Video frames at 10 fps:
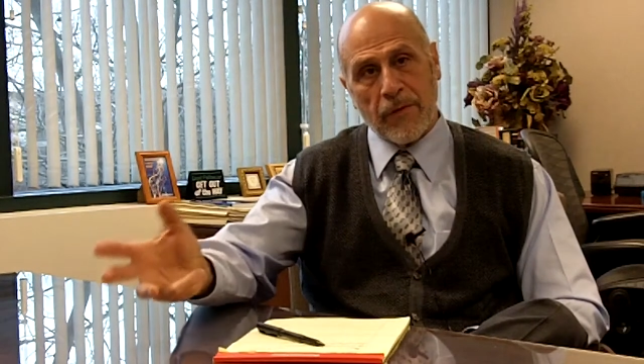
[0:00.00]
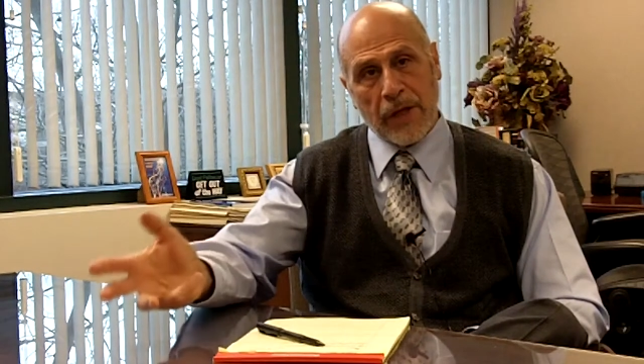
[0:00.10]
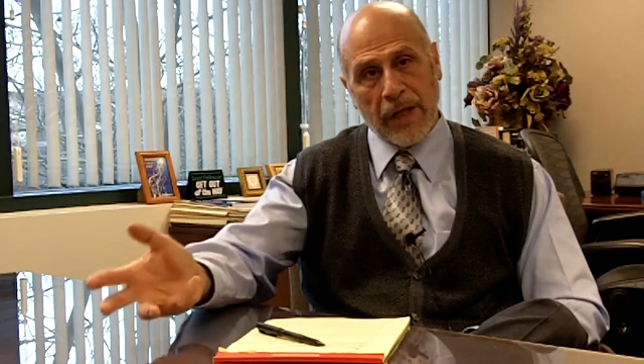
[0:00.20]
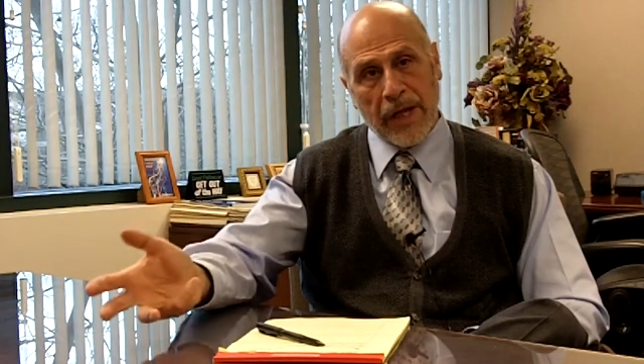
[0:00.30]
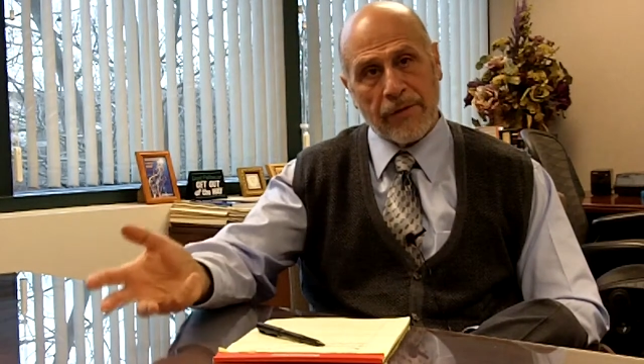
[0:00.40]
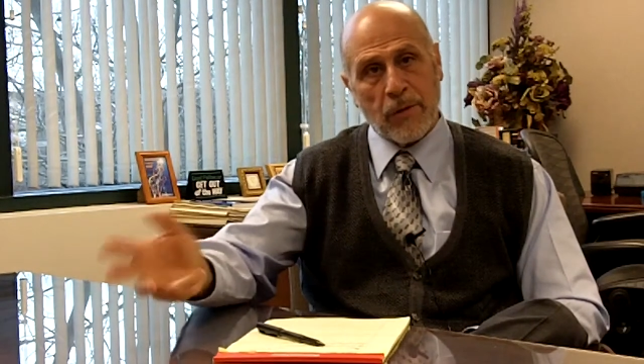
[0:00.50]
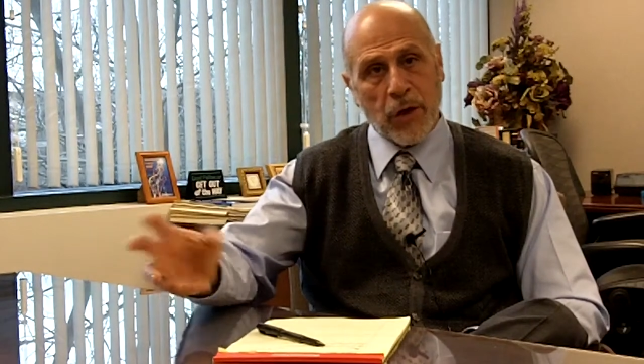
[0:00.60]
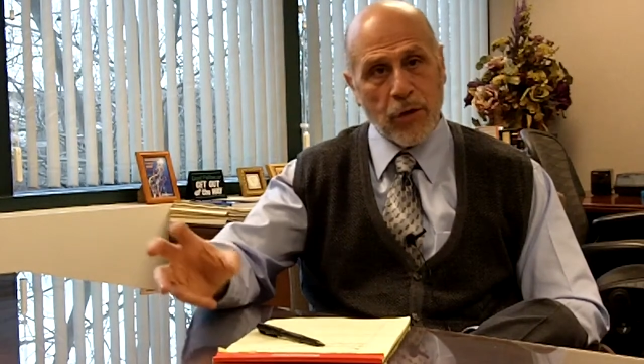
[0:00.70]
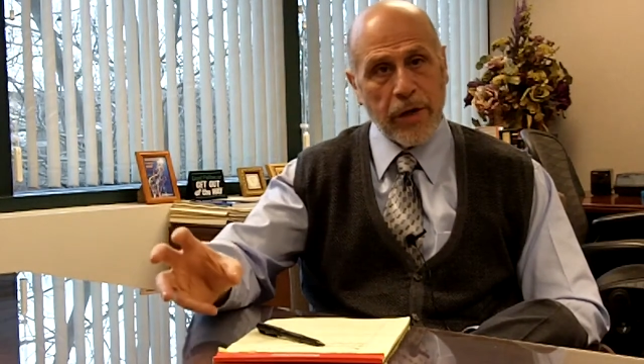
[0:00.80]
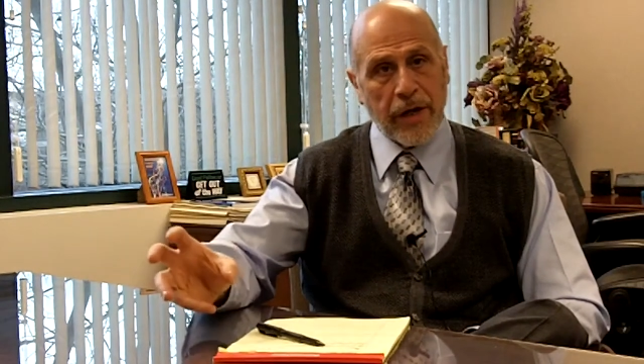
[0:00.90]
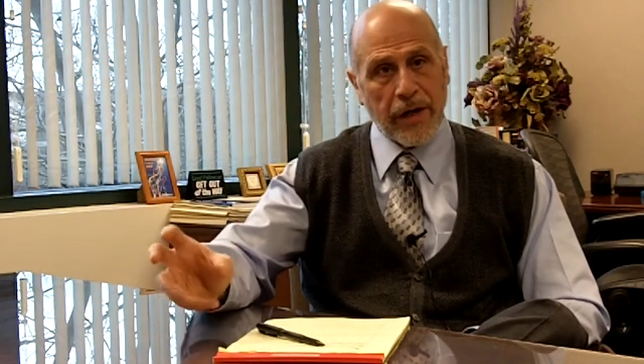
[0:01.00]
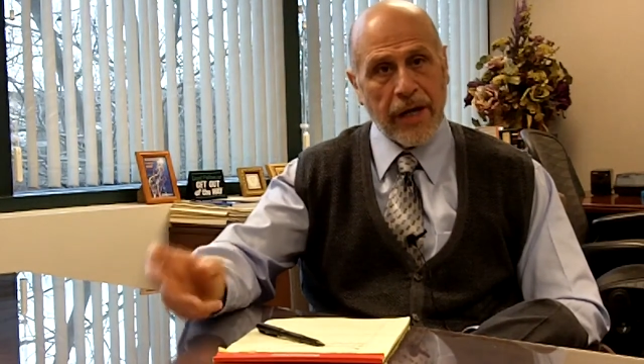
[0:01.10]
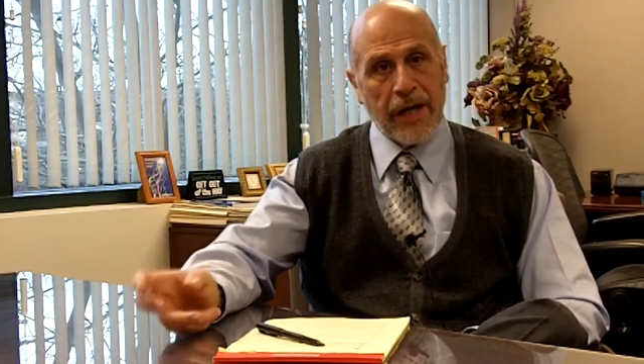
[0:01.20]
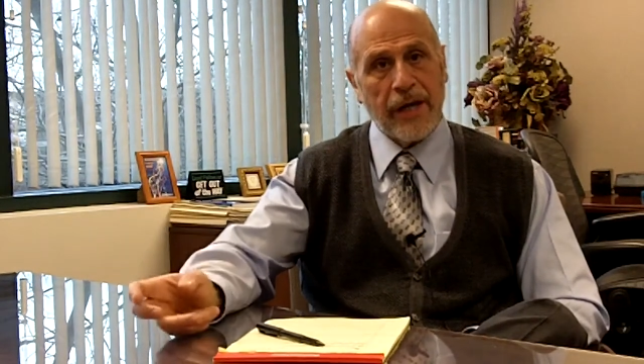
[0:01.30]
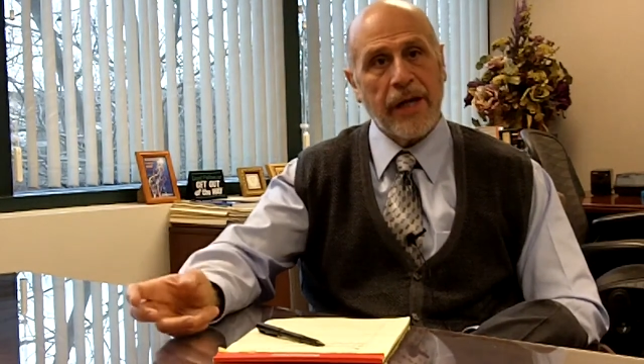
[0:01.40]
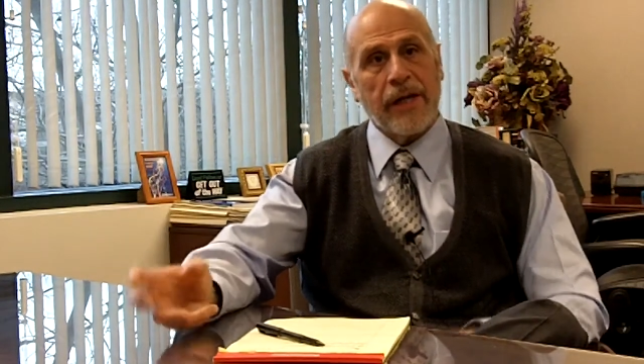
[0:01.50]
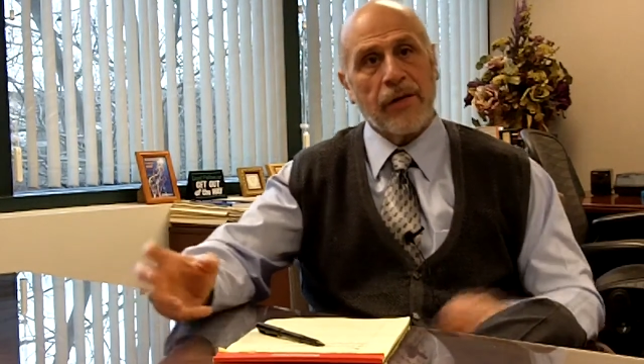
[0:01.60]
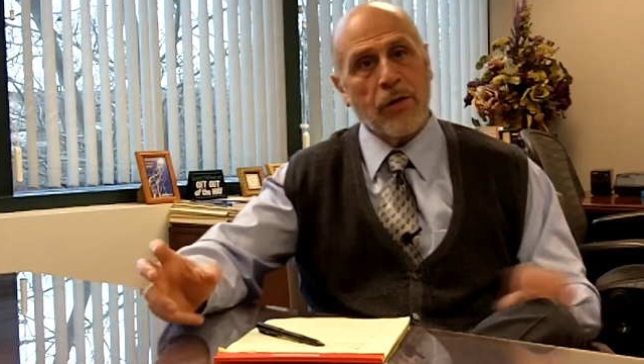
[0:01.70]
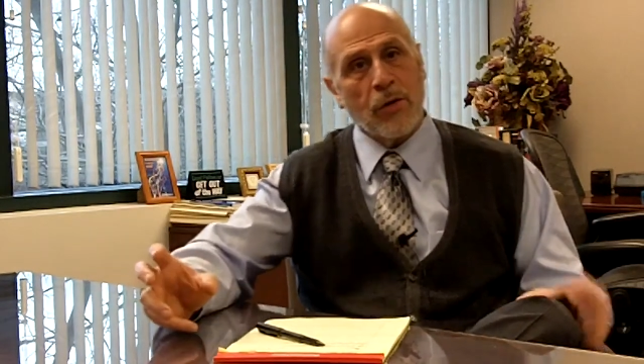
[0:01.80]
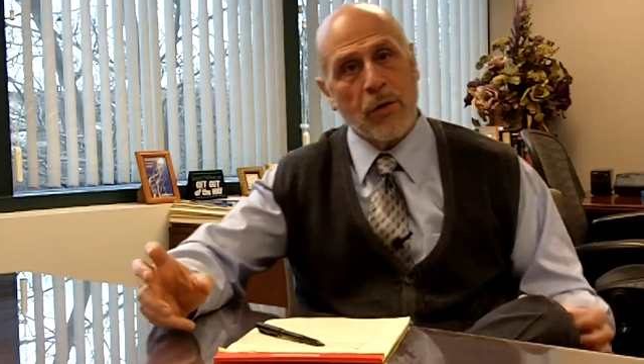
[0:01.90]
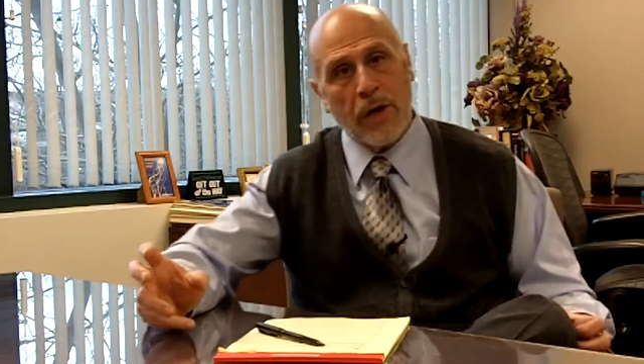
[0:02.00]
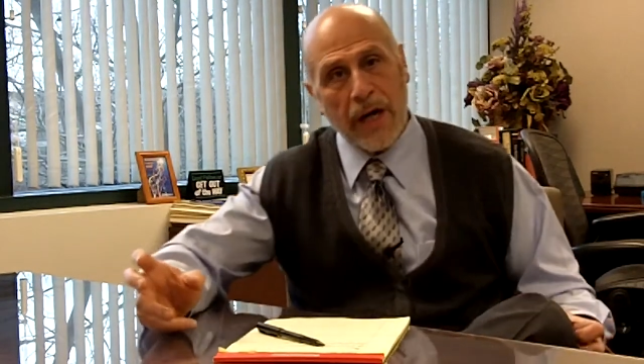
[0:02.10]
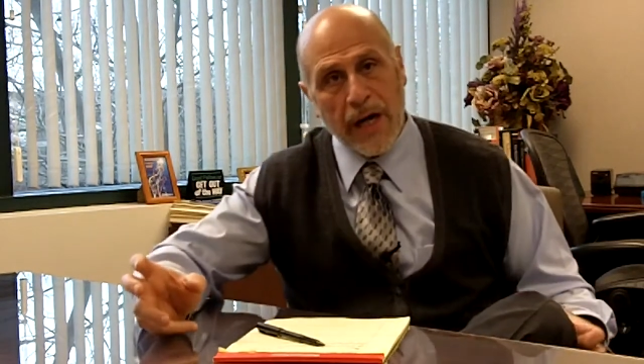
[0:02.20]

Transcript: the client from recruiting our candidate, and two,